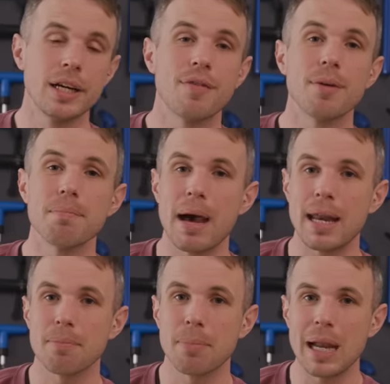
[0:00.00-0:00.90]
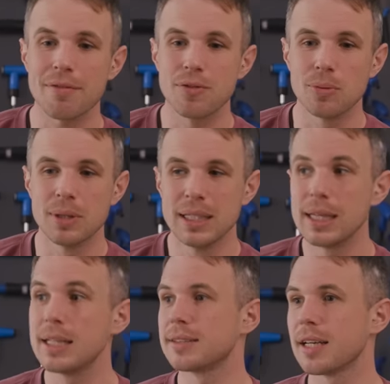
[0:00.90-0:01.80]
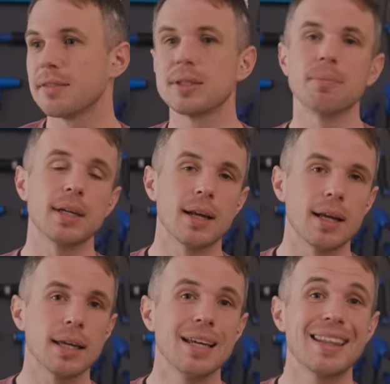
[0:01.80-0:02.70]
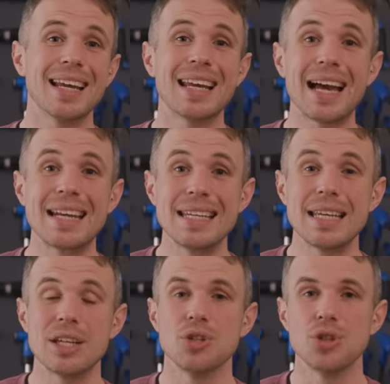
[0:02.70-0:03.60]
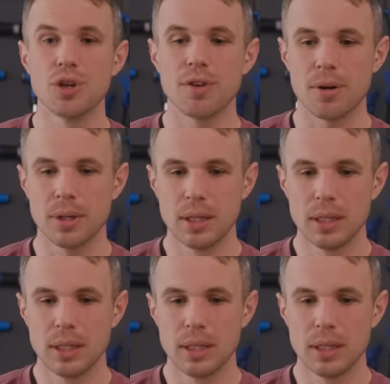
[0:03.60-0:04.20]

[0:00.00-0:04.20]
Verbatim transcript: of the Mallet platform instead of something like the Candy Enduro.